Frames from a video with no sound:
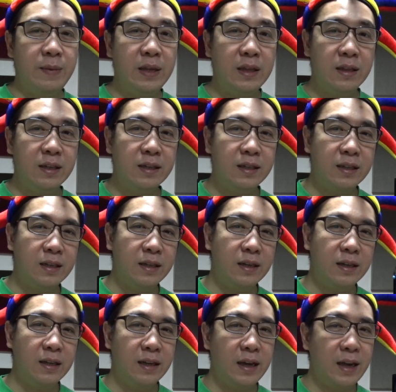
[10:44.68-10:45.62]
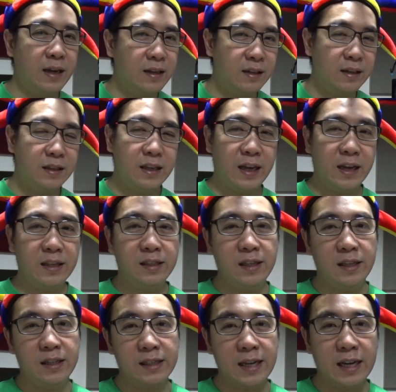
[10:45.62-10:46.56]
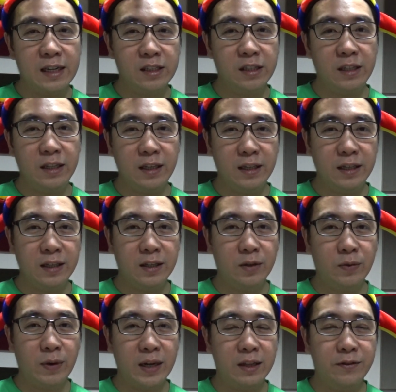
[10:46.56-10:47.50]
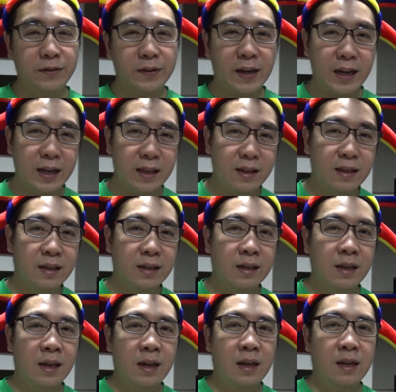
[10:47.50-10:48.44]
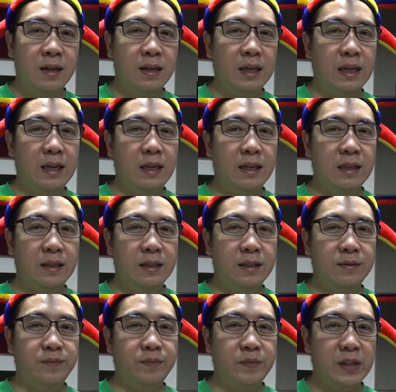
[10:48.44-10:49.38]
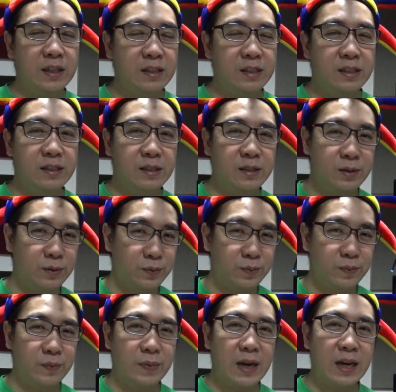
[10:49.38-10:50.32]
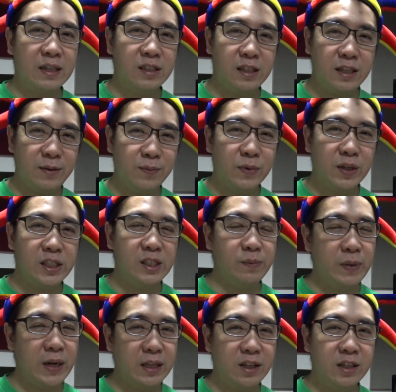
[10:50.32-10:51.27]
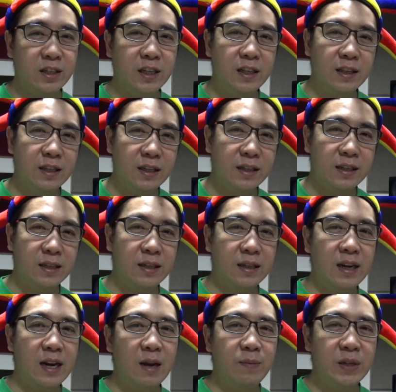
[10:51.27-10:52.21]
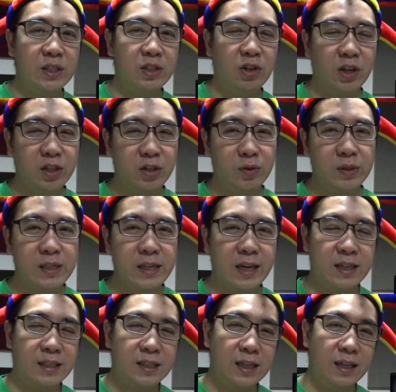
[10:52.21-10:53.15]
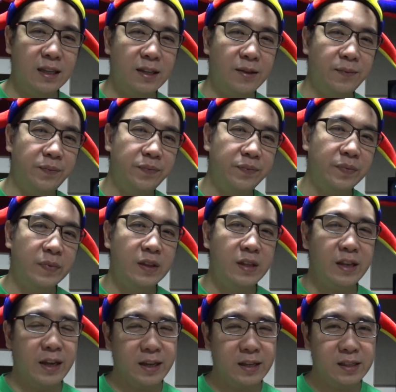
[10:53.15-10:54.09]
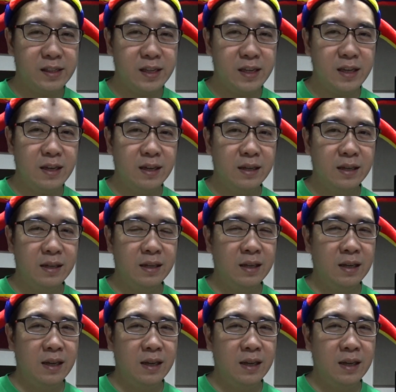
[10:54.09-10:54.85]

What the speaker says: I mean, the Hegel DAC is actually quite fine, and it's actually much better than the Cambridge Audio CXN DAC,